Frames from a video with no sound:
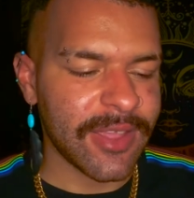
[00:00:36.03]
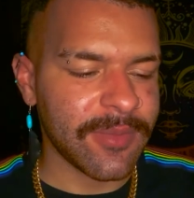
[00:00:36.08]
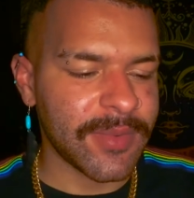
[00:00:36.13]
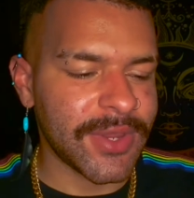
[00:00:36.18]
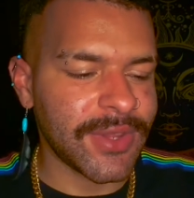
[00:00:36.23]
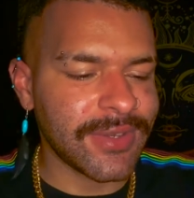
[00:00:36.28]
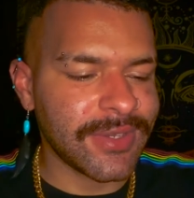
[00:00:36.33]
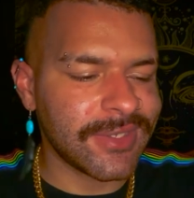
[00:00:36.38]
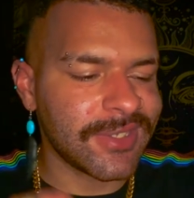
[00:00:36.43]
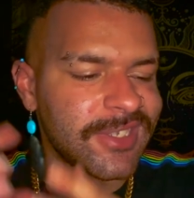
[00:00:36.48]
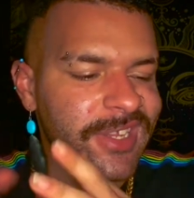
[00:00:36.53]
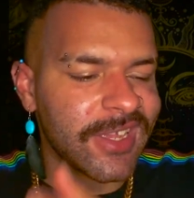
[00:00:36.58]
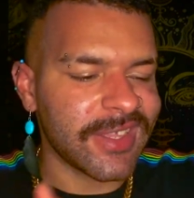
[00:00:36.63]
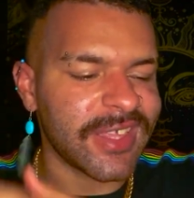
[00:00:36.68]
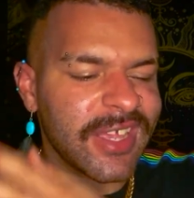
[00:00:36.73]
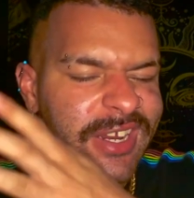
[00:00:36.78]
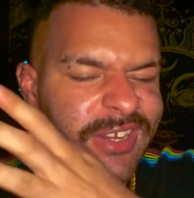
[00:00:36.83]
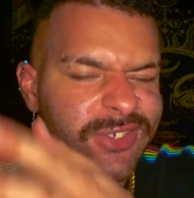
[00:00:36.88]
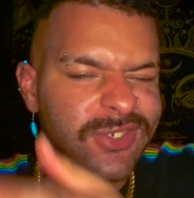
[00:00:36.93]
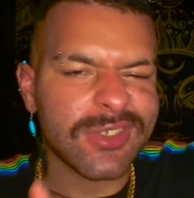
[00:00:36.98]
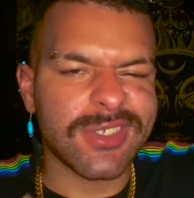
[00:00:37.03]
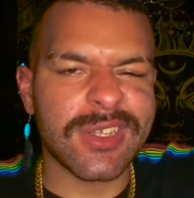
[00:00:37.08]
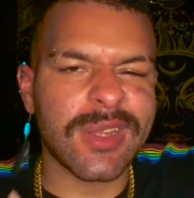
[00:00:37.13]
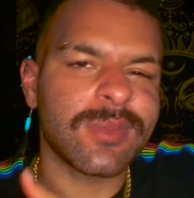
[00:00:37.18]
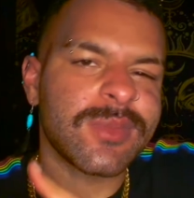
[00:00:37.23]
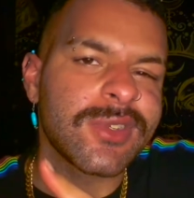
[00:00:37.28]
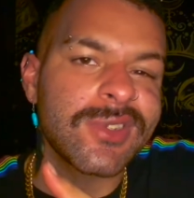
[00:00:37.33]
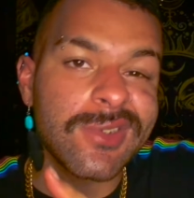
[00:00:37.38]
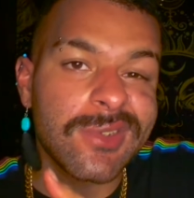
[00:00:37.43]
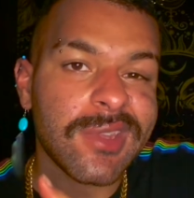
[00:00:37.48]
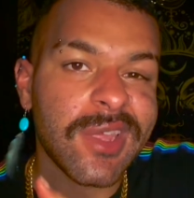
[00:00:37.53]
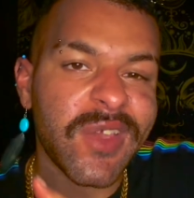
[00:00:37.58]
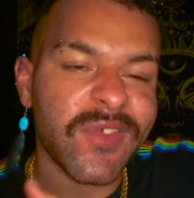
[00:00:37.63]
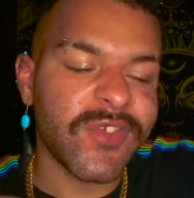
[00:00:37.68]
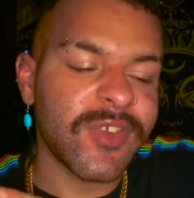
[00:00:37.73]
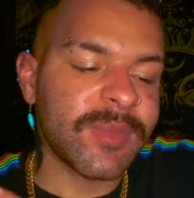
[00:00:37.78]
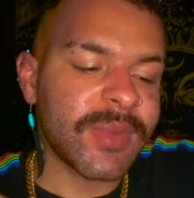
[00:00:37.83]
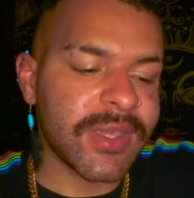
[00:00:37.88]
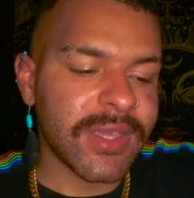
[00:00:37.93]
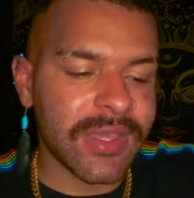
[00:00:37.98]
We need to take that extra step to do that
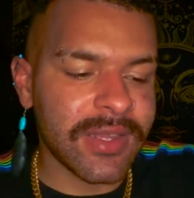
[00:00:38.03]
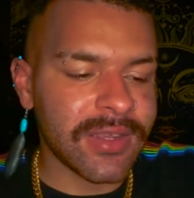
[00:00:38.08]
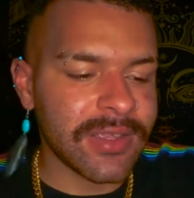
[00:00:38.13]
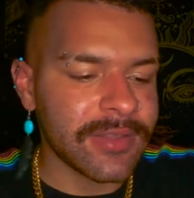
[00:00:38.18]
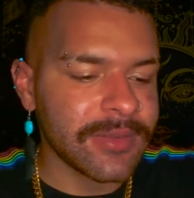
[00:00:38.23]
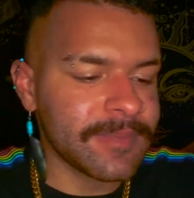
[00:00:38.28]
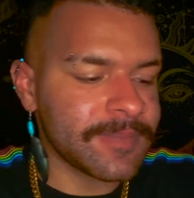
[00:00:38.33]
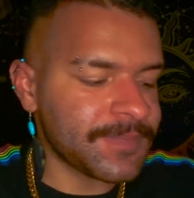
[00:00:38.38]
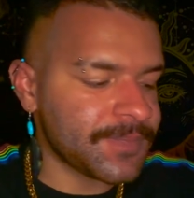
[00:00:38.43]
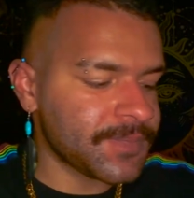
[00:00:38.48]
for me, honey.